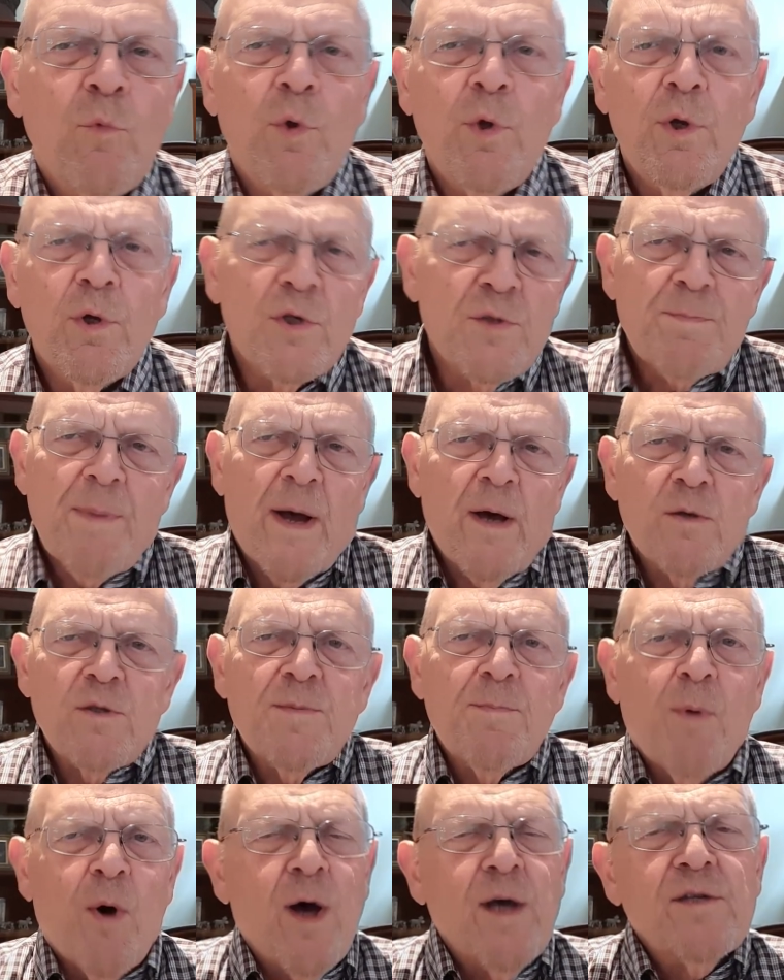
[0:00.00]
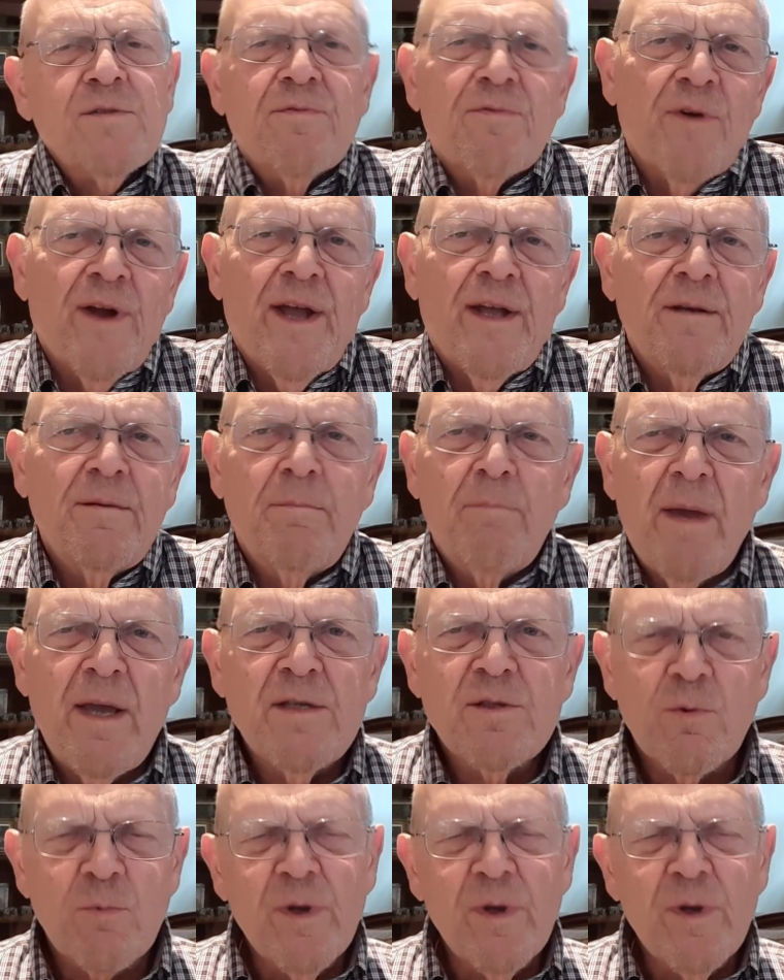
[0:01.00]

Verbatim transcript: Your spouse, boss, friend makes a